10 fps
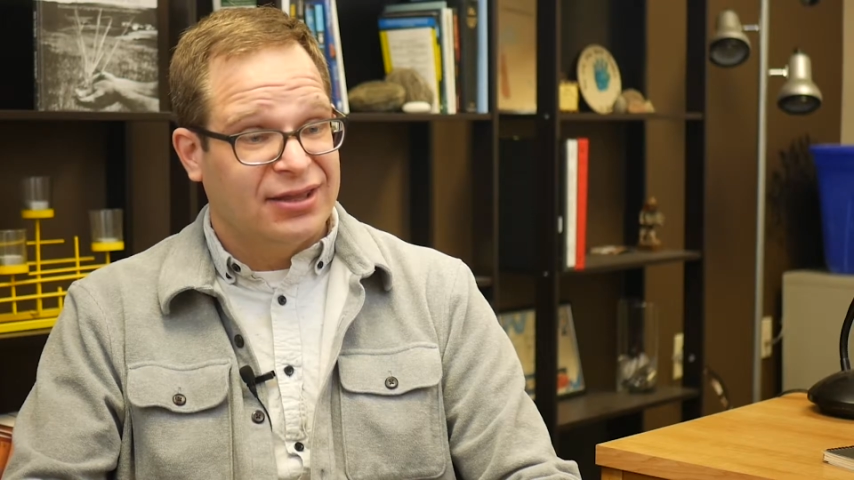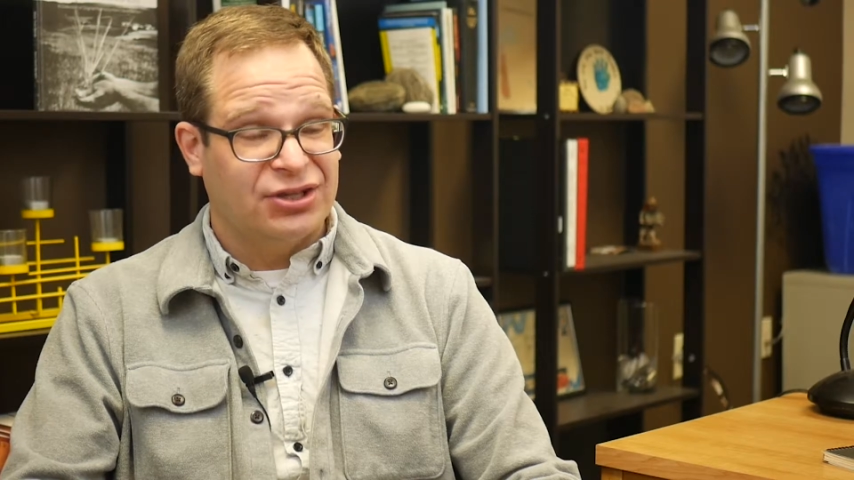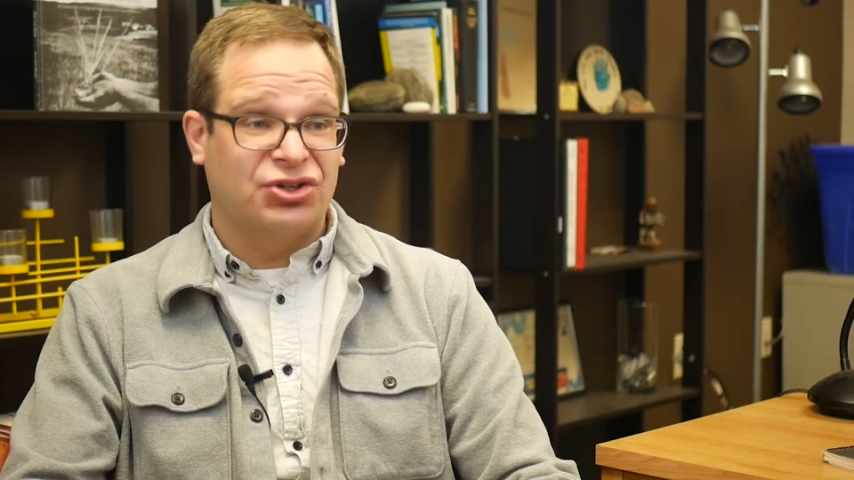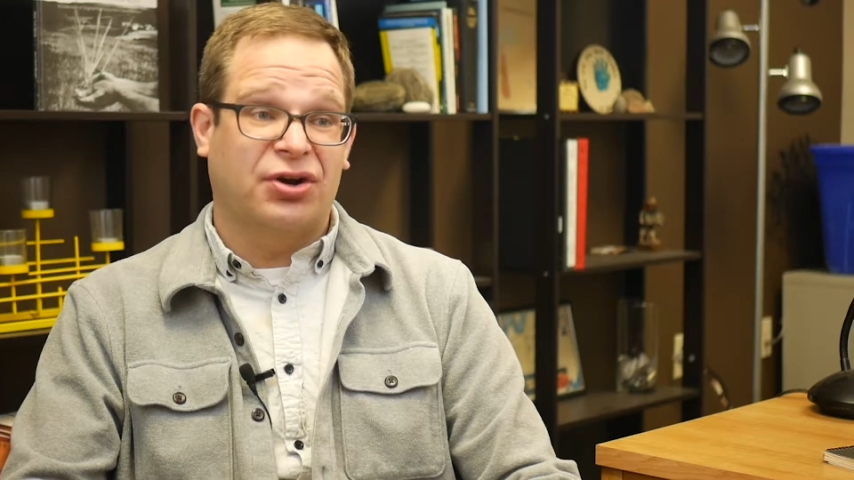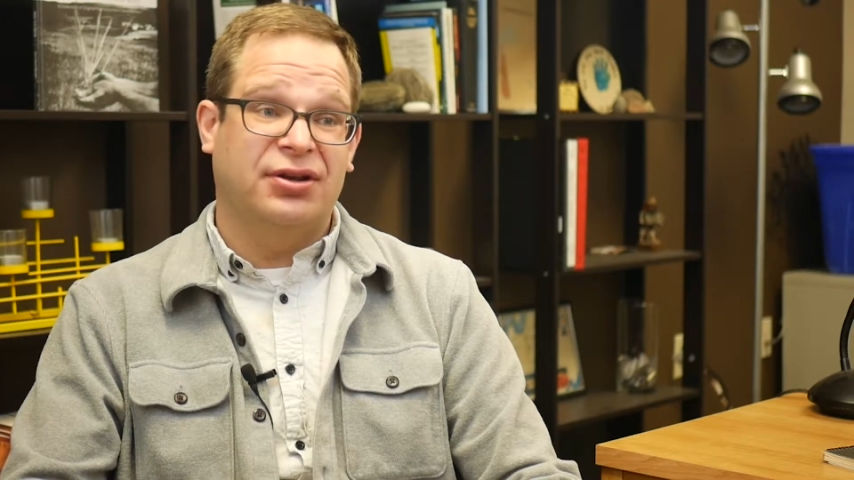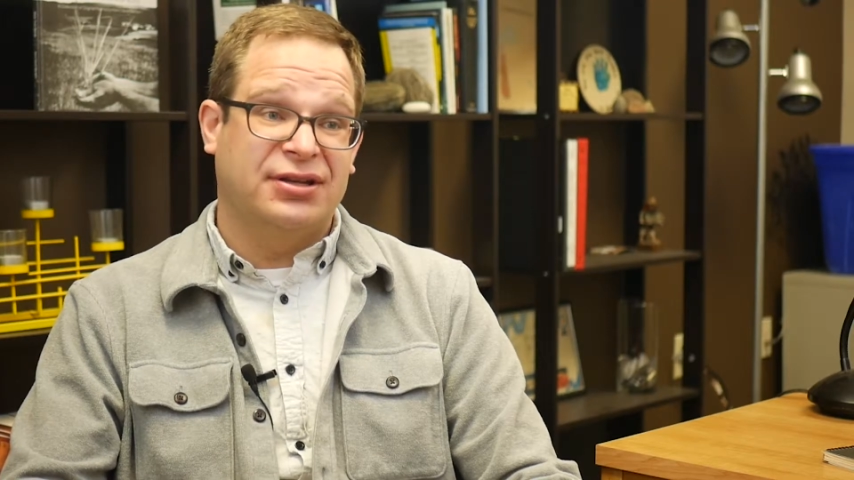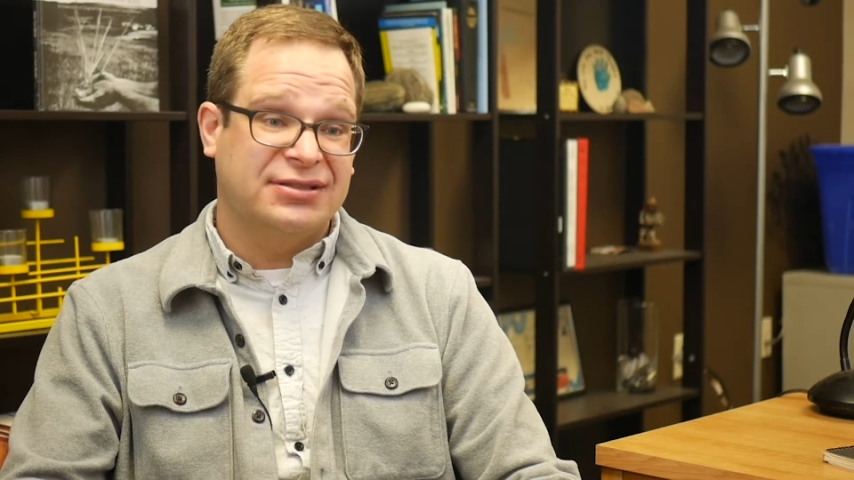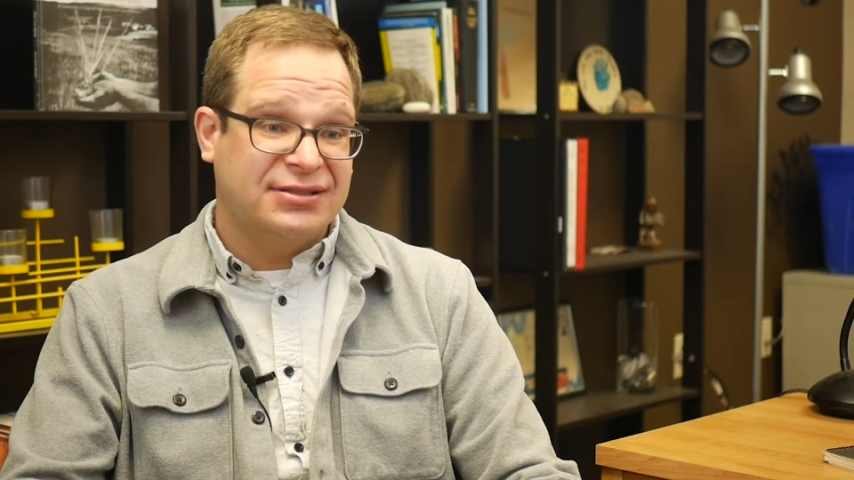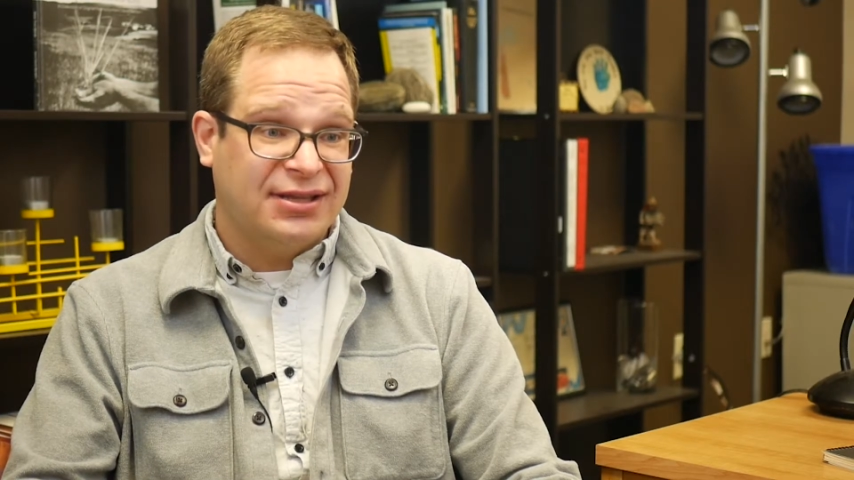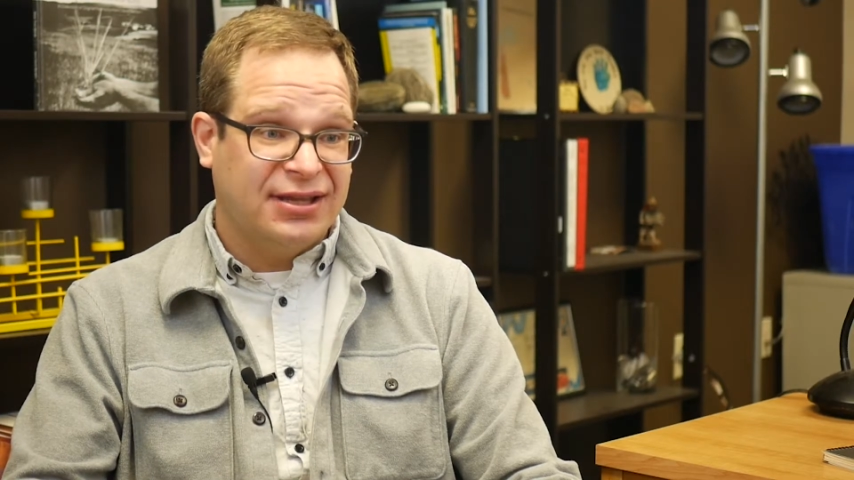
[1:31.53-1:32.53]
they started to
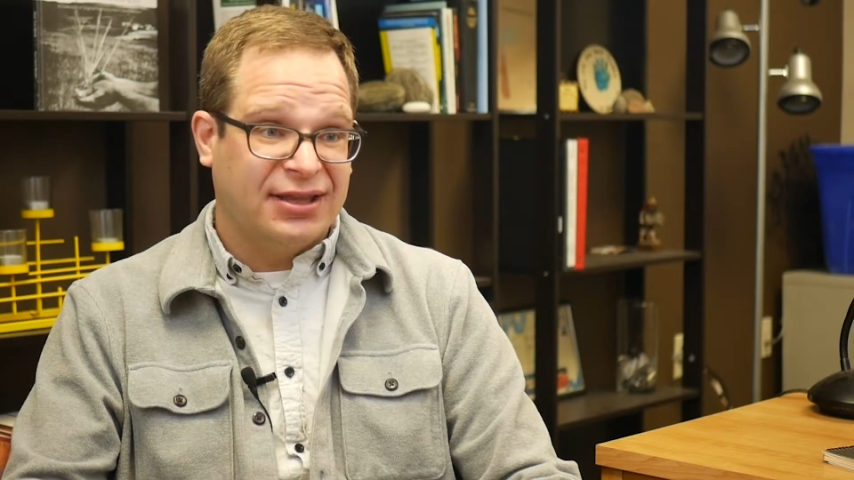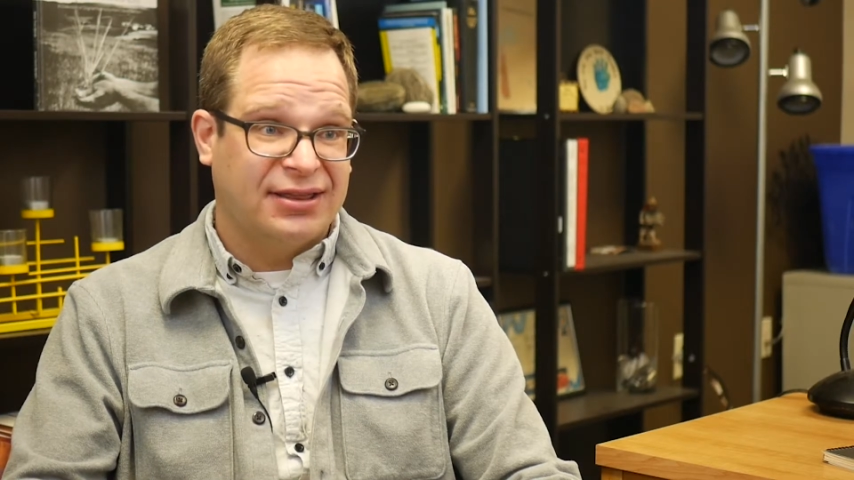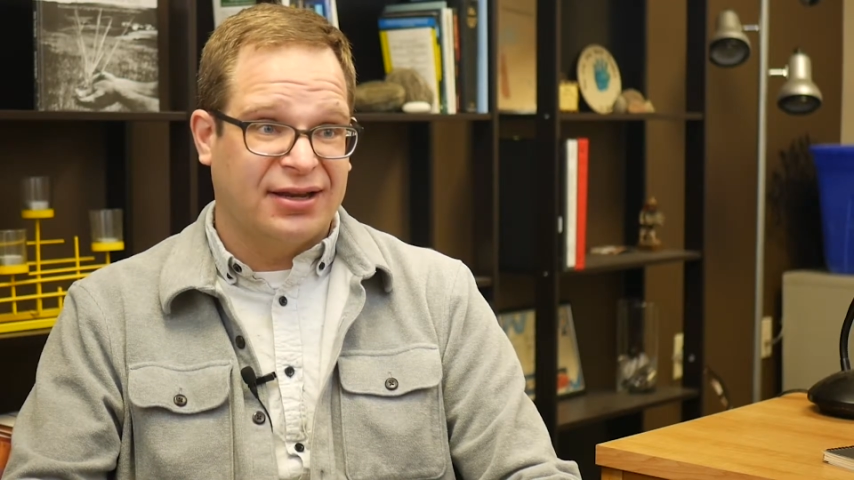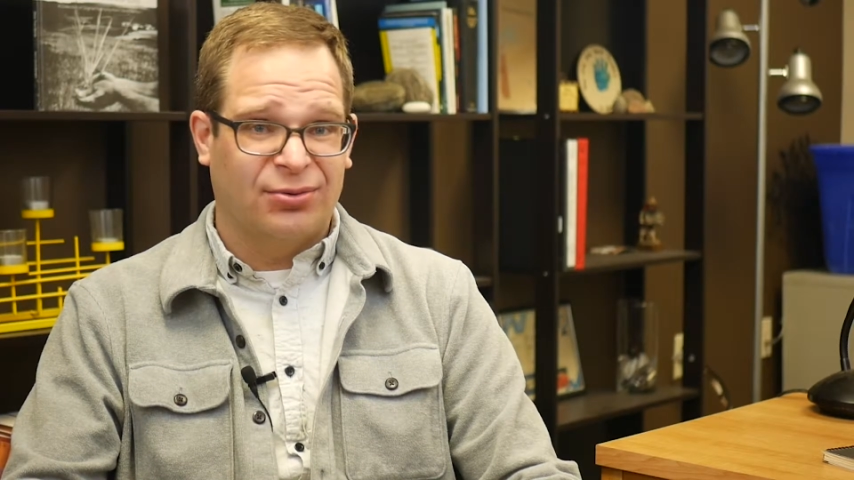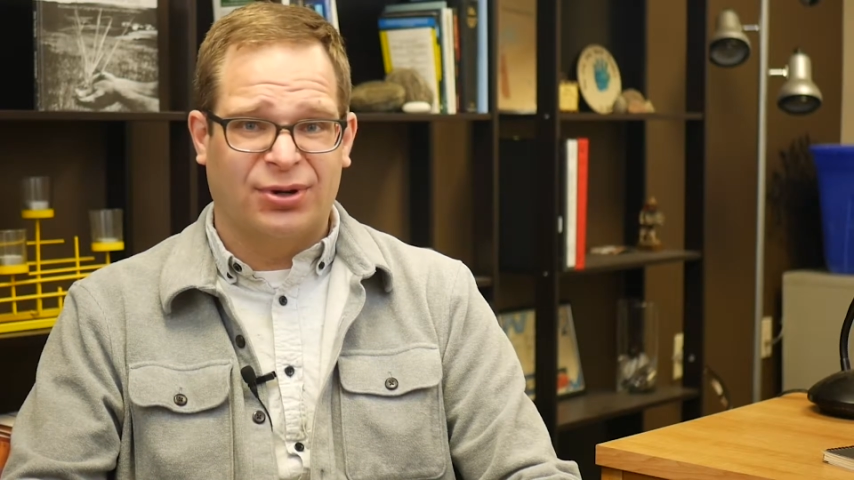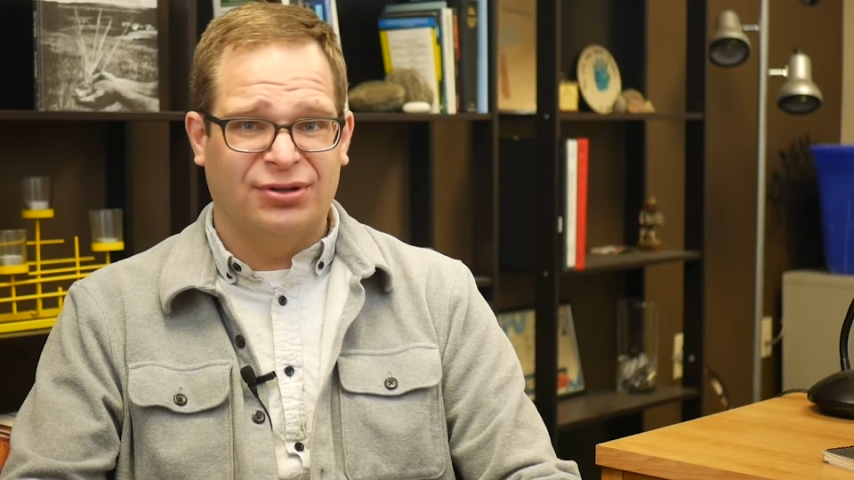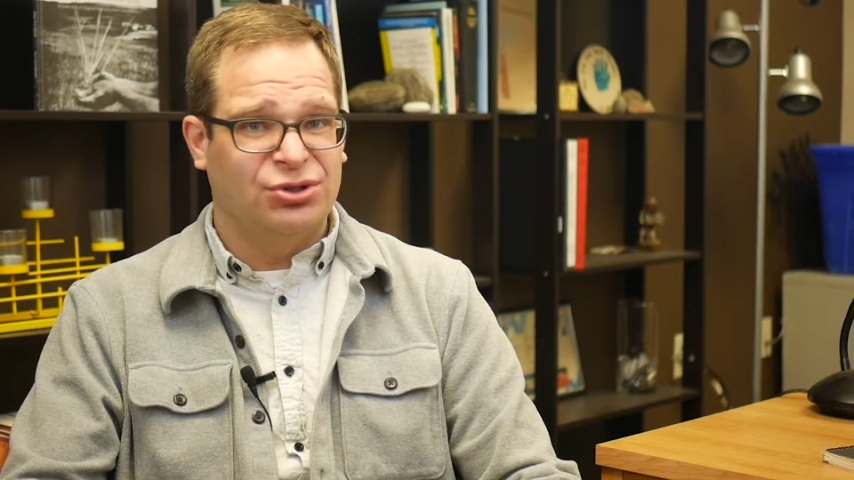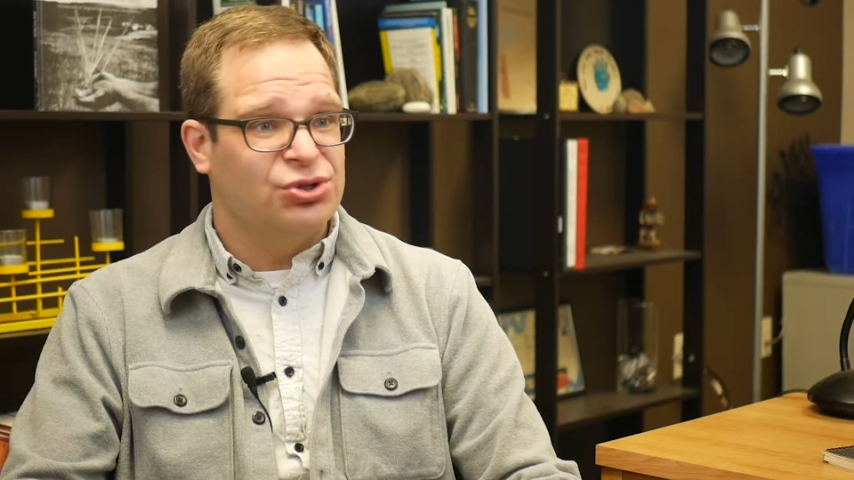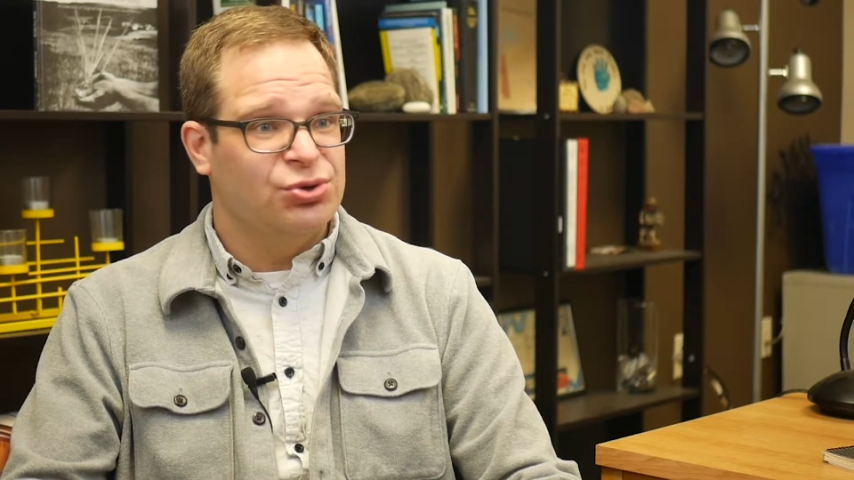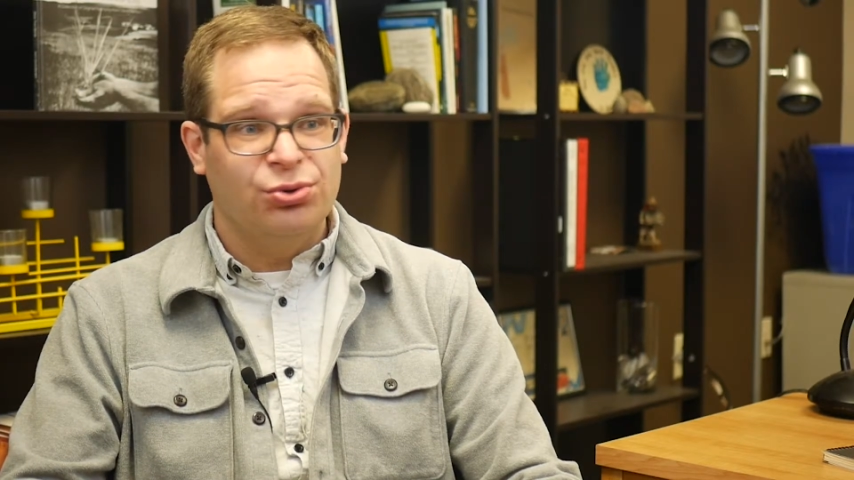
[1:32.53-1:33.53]
see that there were
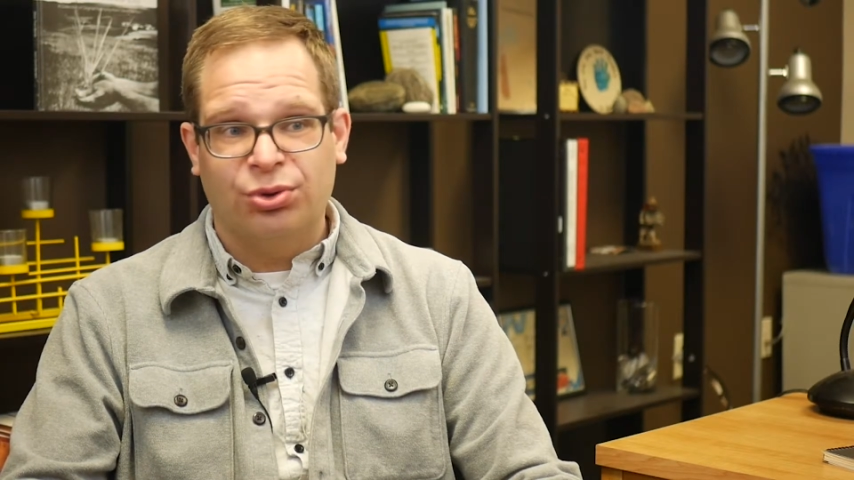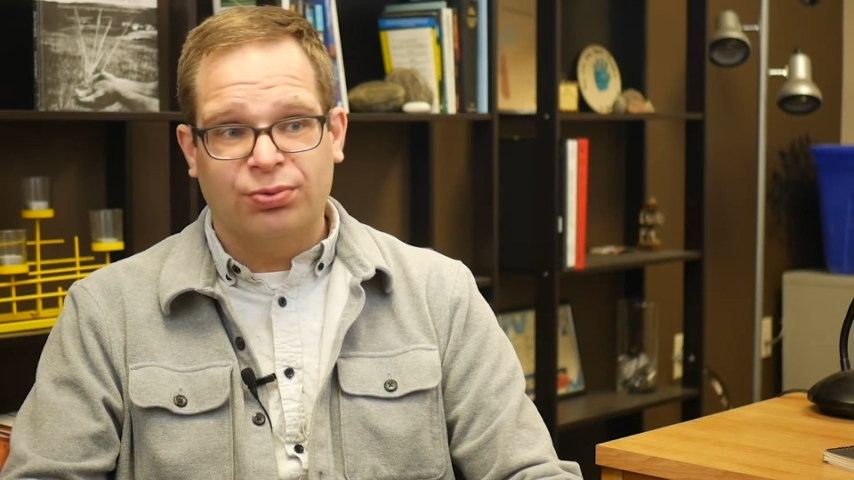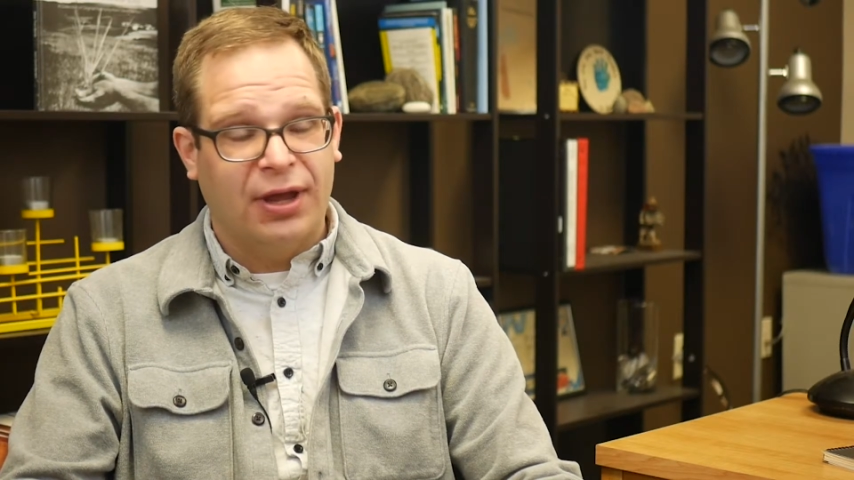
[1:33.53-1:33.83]
$200,